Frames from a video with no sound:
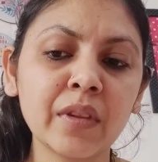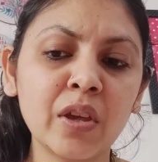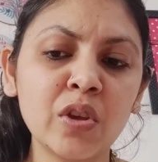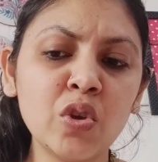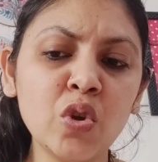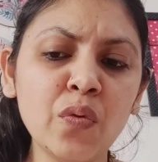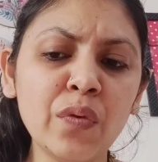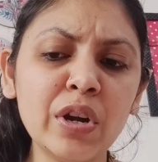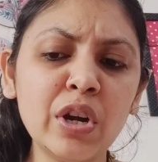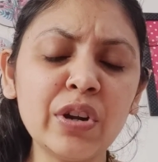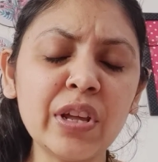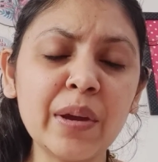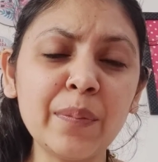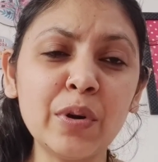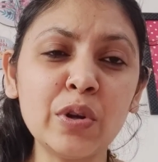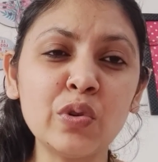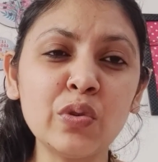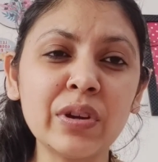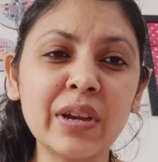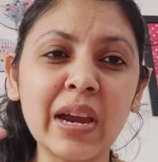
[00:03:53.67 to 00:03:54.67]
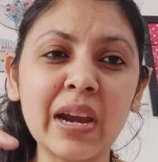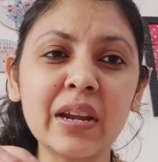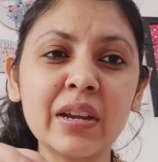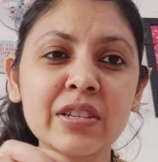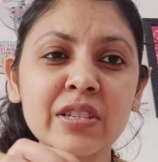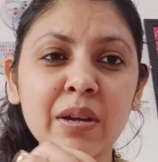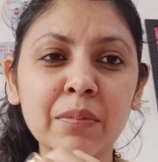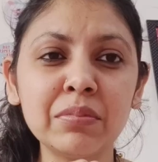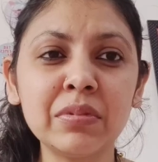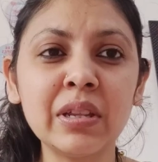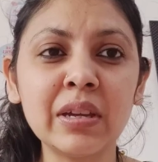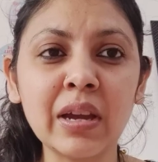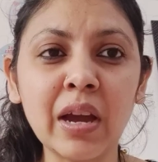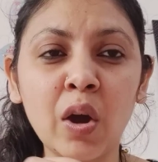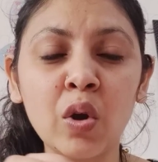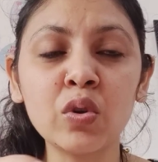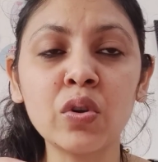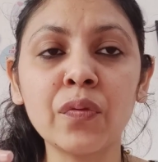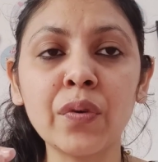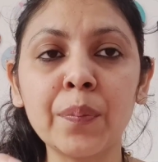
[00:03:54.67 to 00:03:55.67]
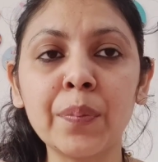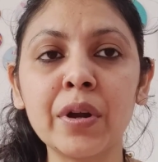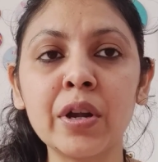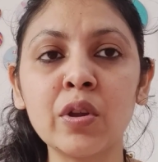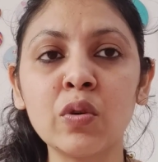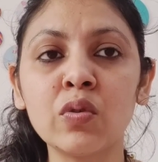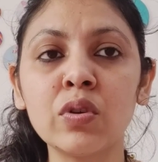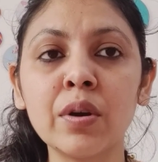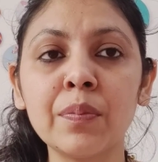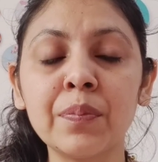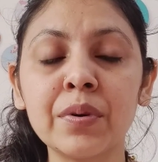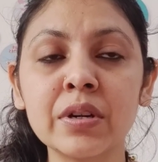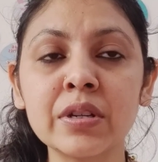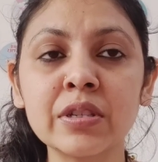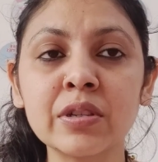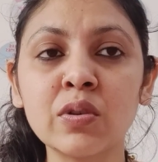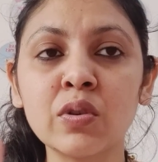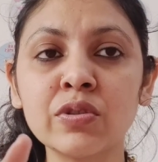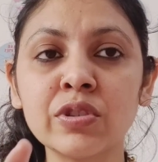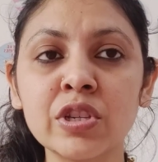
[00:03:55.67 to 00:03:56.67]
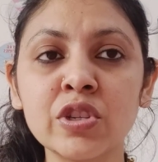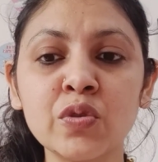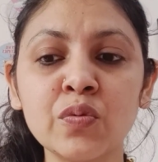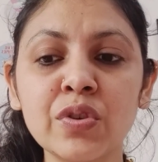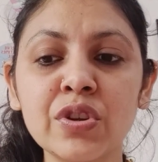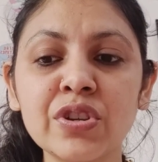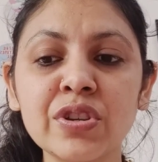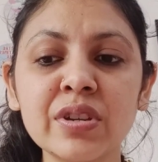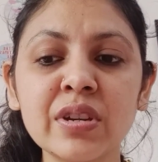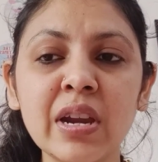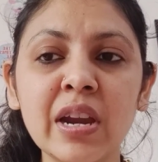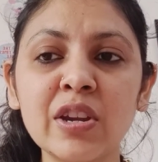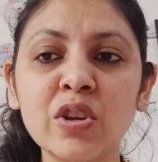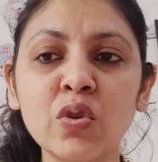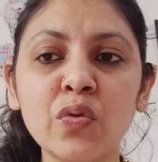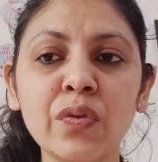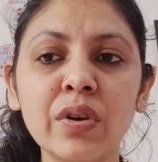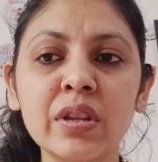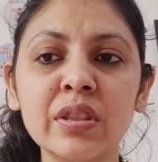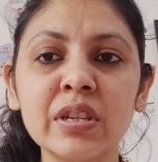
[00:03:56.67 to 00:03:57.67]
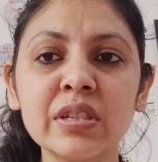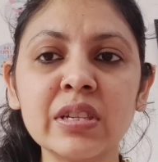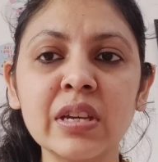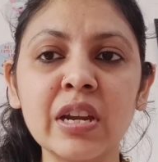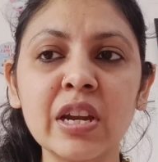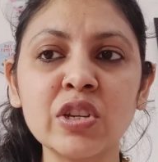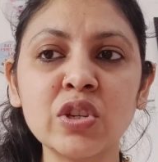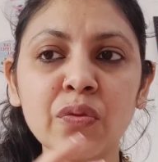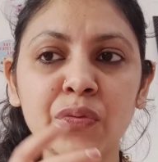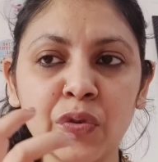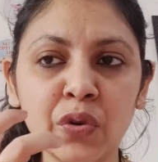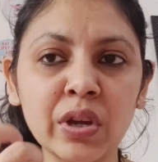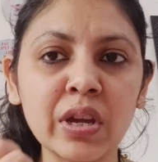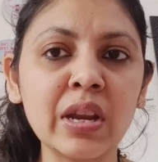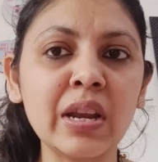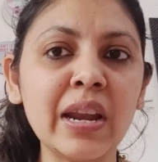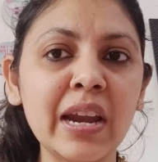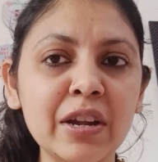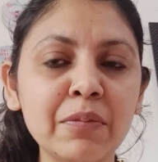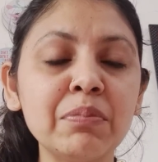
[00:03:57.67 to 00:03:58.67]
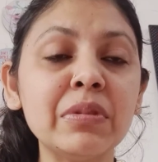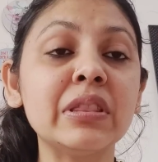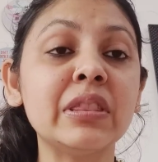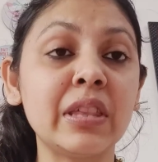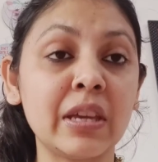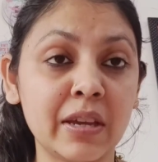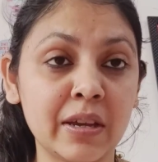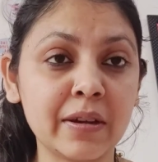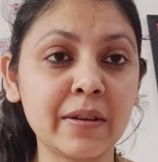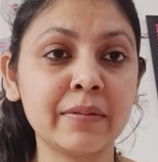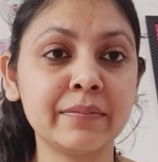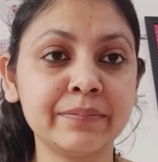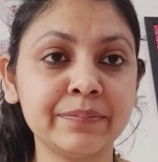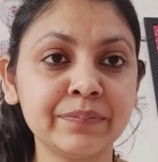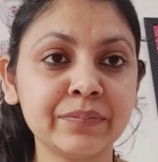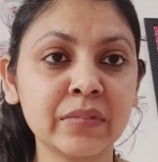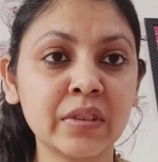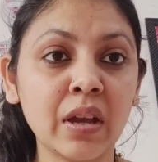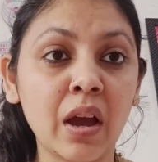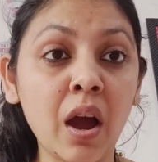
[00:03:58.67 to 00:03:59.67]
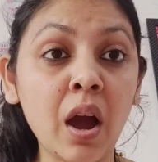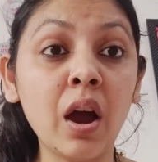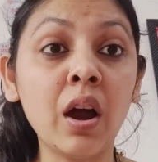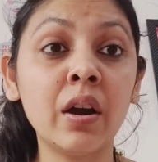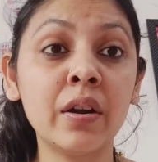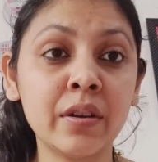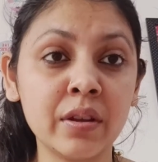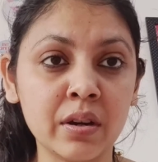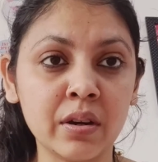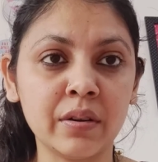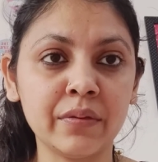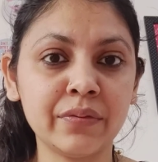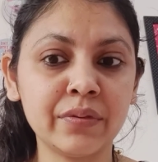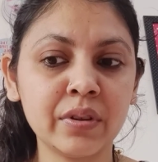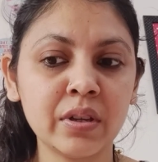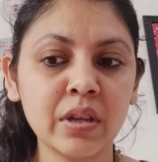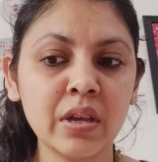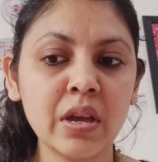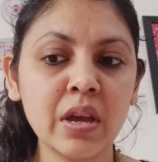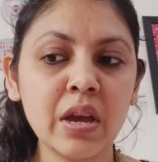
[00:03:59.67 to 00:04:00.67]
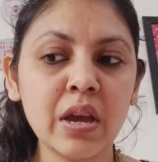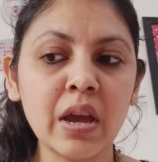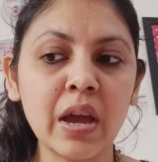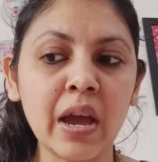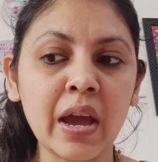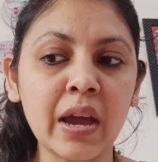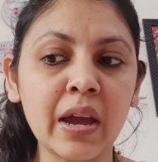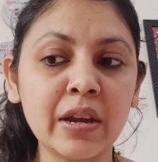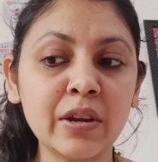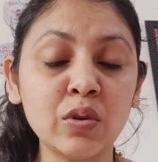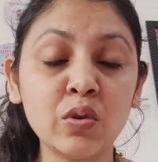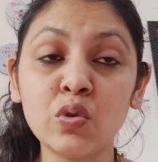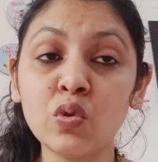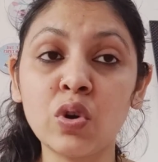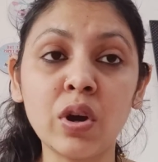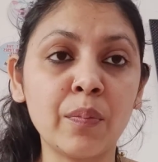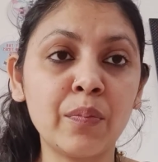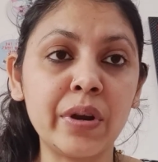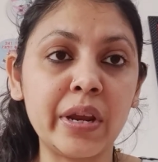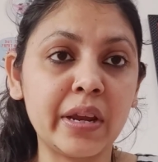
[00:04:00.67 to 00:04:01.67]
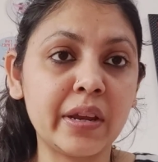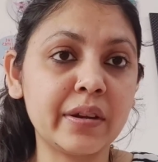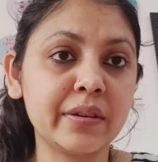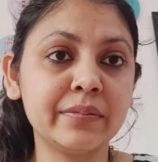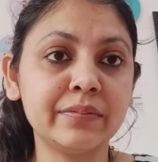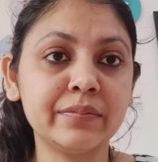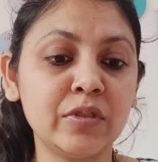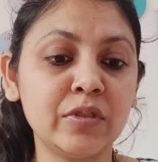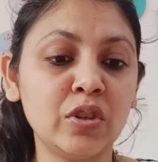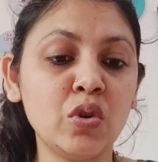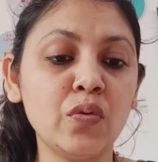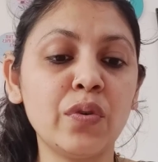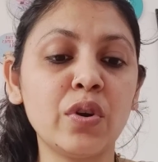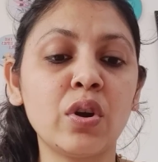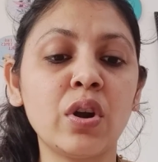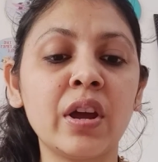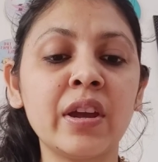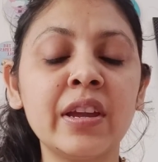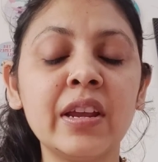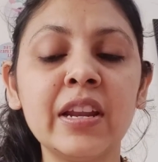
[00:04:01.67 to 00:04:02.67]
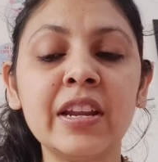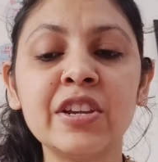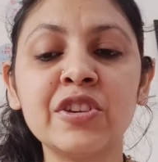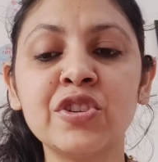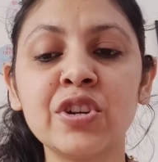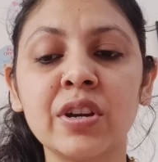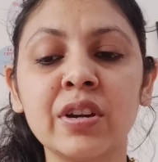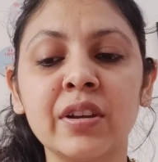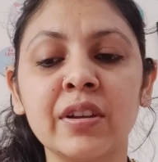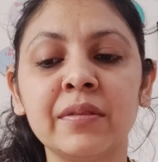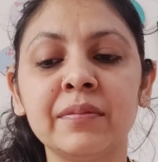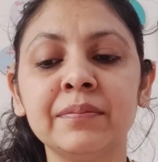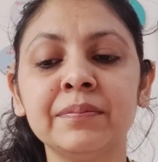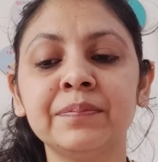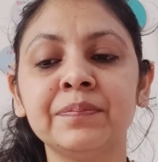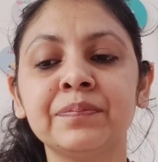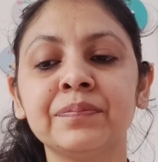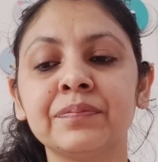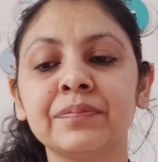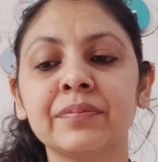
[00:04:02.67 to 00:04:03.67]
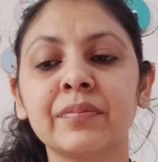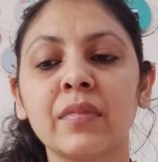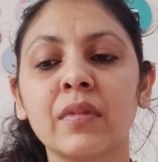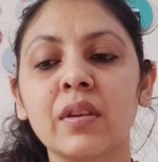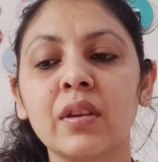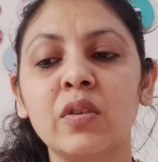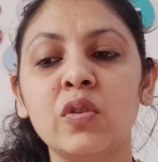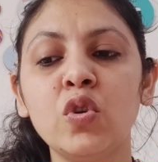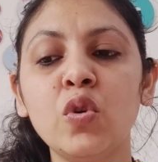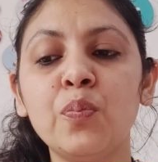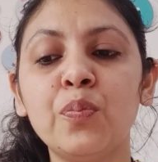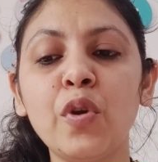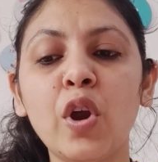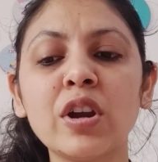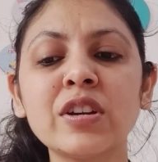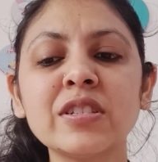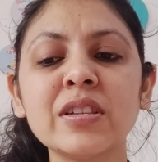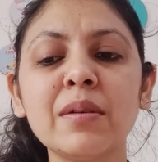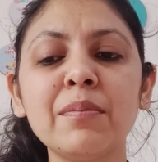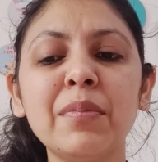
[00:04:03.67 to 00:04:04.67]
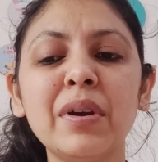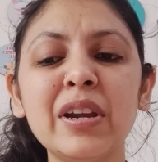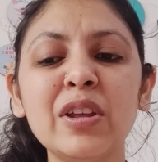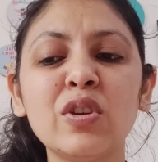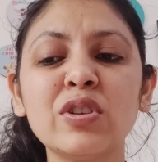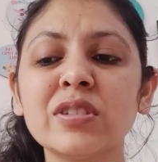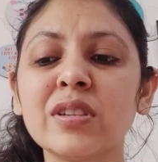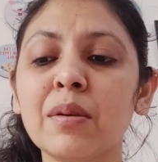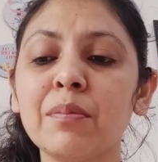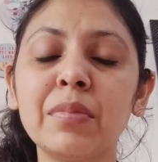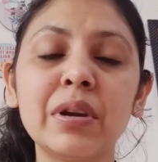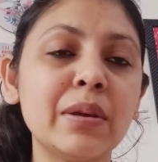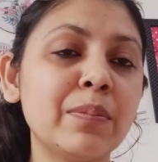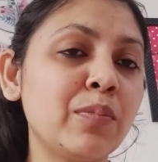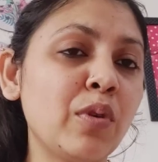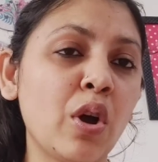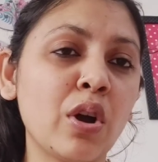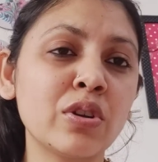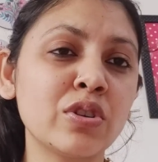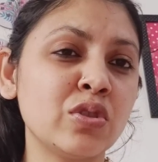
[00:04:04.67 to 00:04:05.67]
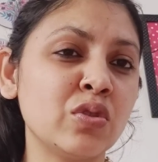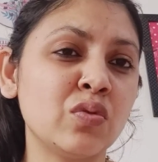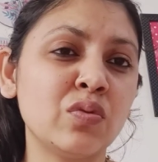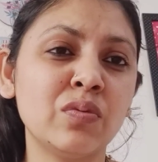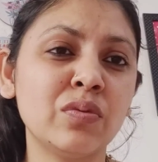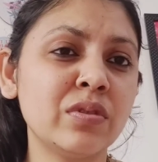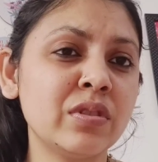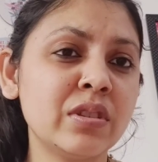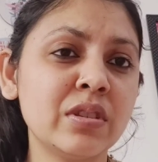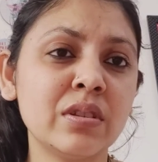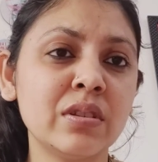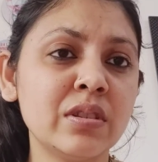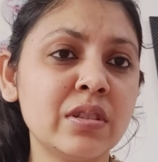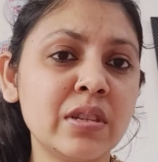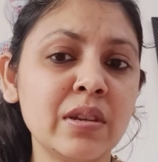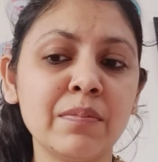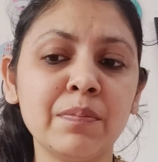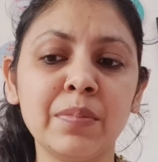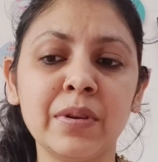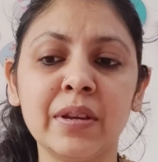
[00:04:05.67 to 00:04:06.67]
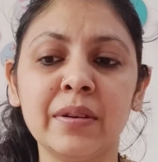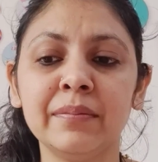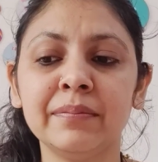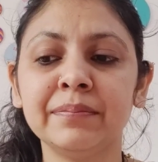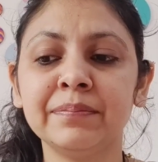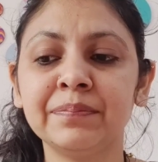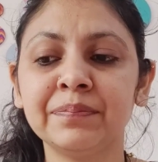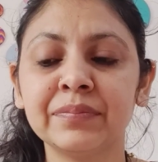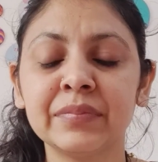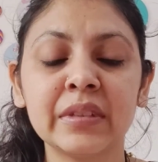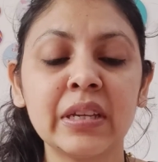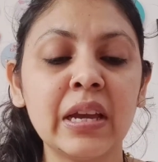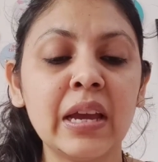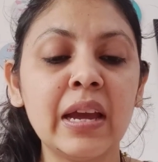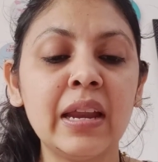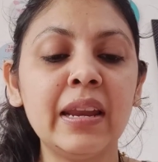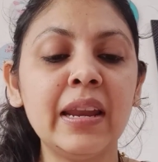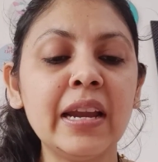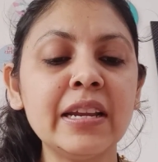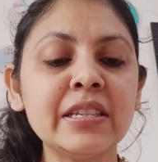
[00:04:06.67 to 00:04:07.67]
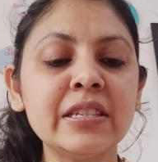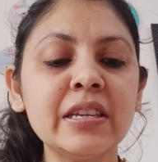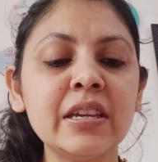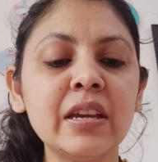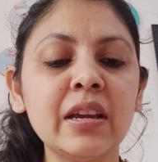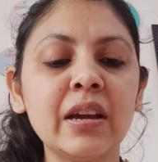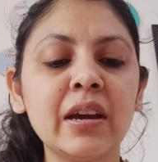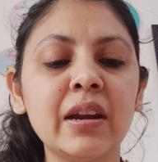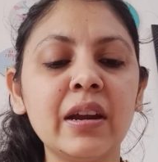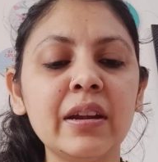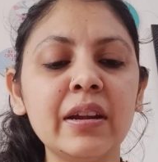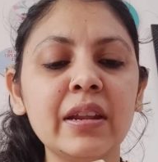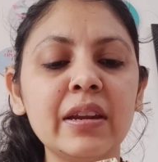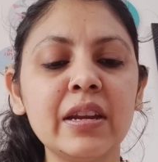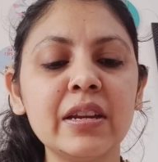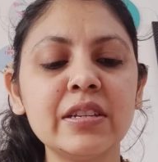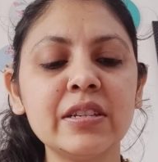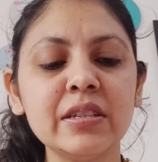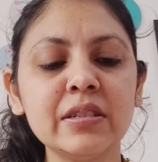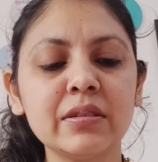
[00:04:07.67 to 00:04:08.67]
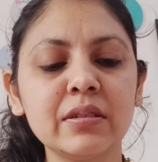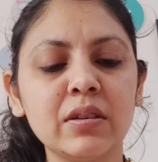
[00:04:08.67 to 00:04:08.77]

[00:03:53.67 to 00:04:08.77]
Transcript: You were not able to get something out of a particular person or situation, and you were in this energy of okay, let me think hard enough, and you took a break. You were on a healing journey. You blocked somebody or somebody blocked you, simply. Let's see current energies.